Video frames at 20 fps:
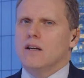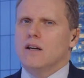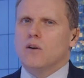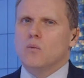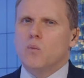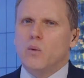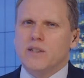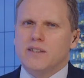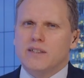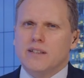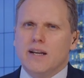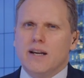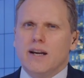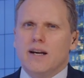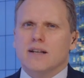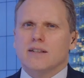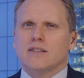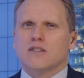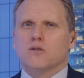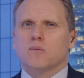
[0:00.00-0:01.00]
we see
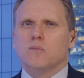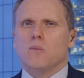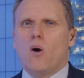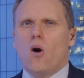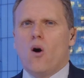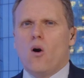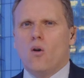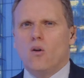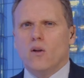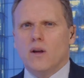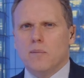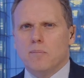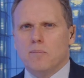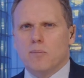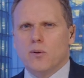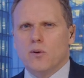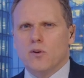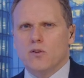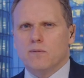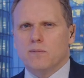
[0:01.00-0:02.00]
a small
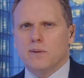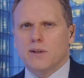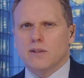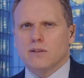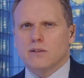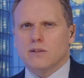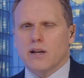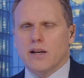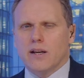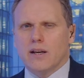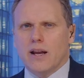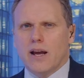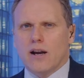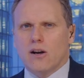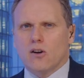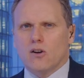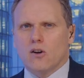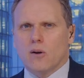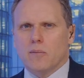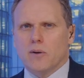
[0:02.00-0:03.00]
improvement in
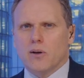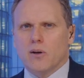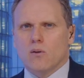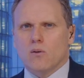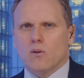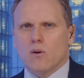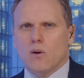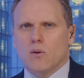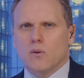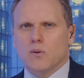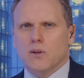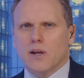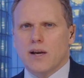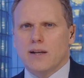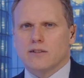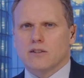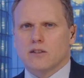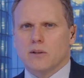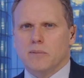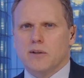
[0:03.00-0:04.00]
economic growth
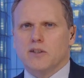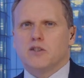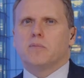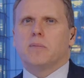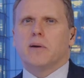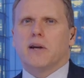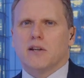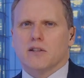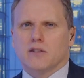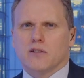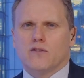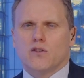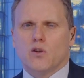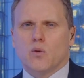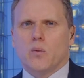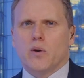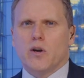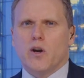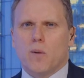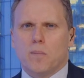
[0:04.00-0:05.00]
estimates because of the
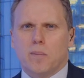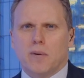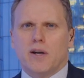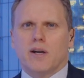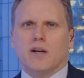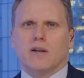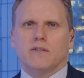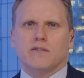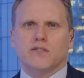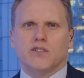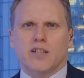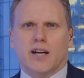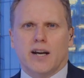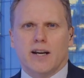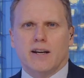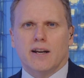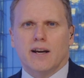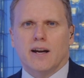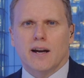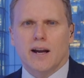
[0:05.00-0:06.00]
reopening of
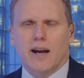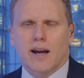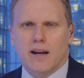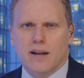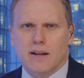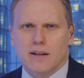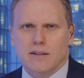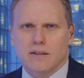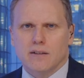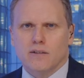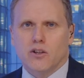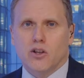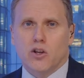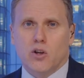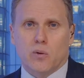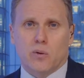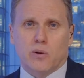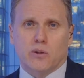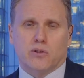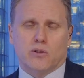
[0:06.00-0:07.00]
China and the
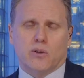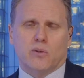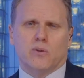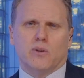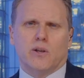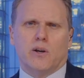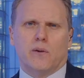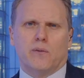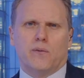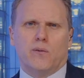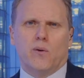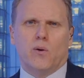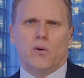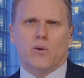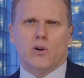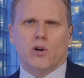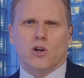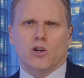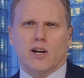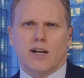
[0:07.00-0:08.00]
Eurozone, therefore,
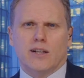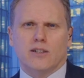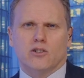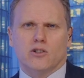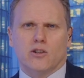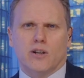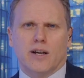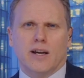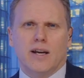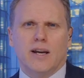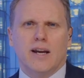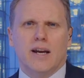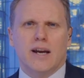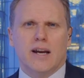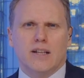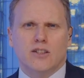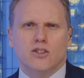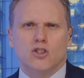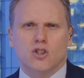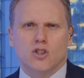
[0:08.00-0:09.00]
not entering
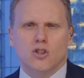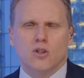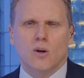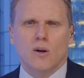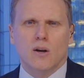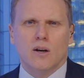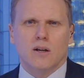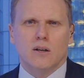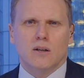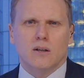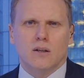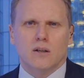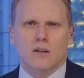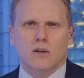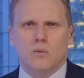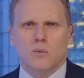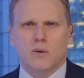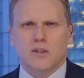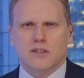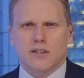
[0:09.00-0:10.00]
into a
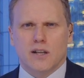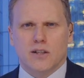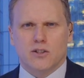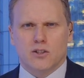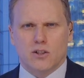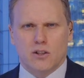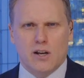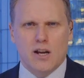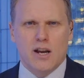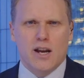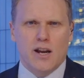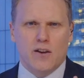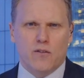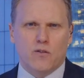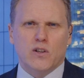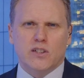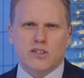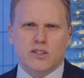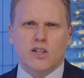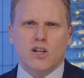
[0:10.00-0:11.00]
recession. If
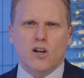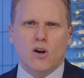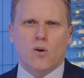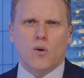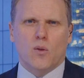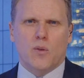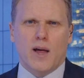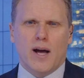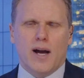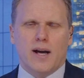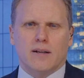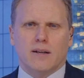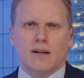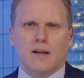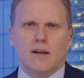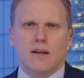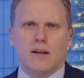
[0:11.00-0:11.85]
we see all that,